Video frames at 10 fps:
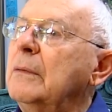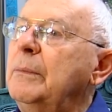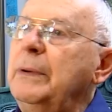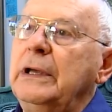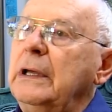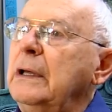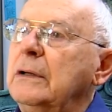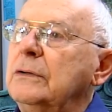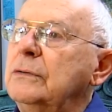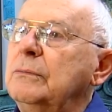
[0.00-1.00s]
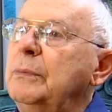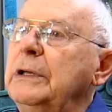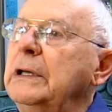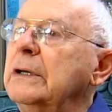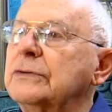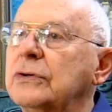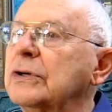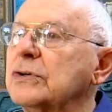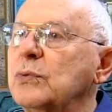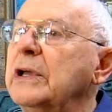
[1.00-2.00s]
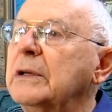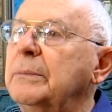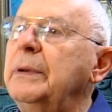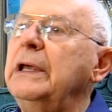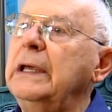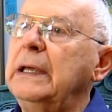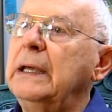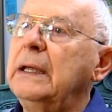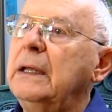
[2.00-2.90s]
being as good as we can be.